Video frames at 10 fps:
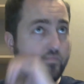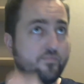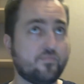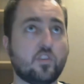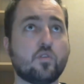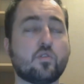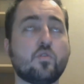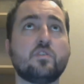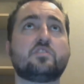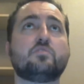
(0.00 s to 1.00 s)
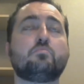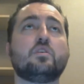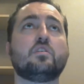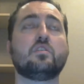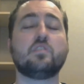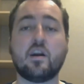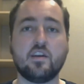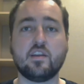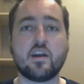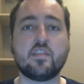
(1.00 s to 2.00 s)
you're going to be not
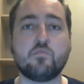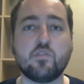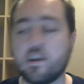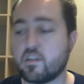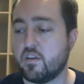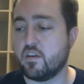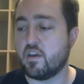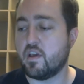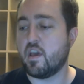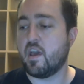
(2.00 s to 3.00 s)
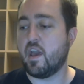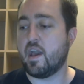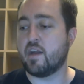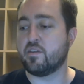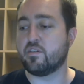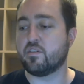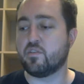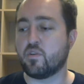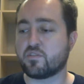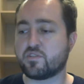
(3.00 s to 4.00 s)
hitting on them directly, and you're
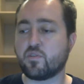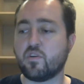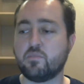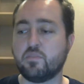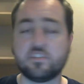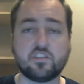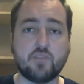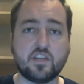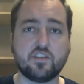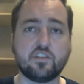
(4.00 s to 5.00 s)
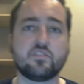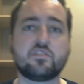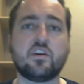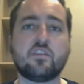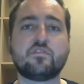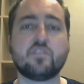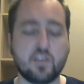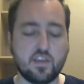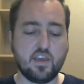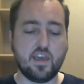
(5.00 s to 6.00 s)
also going to be cementing yourself
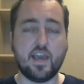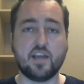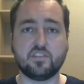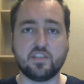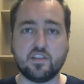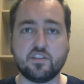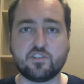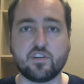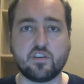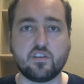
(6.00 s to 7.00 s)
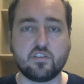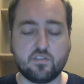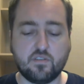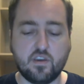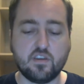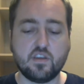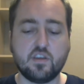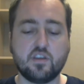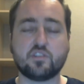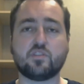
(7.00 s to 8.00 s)
as industry. Okay,
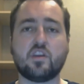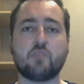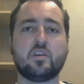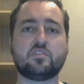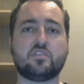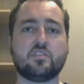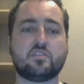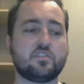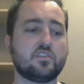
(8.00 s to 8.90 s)
so what that means is